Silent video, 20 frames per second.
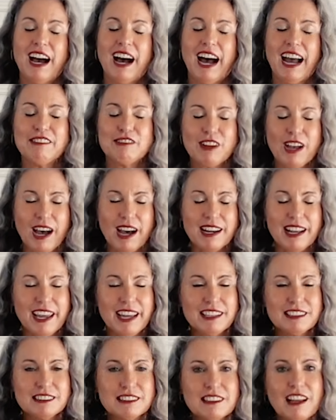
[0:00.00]
I've got
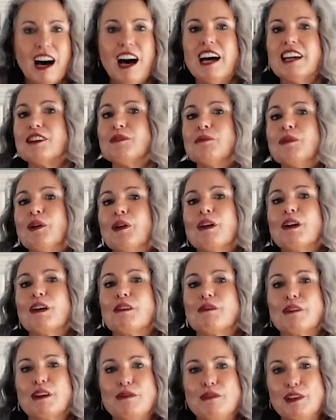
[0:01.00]
a lot more
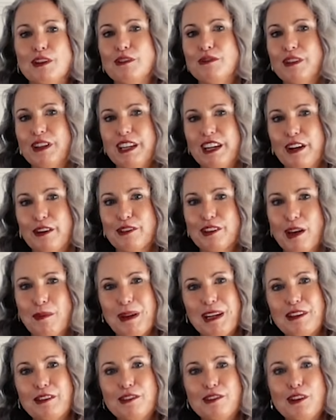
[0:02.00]
review videos
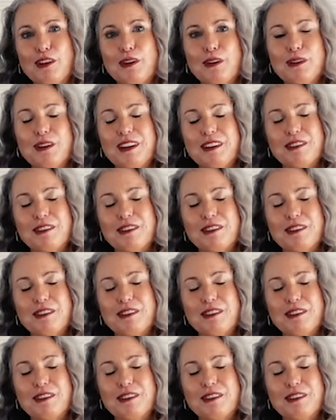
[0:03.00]
coming soon,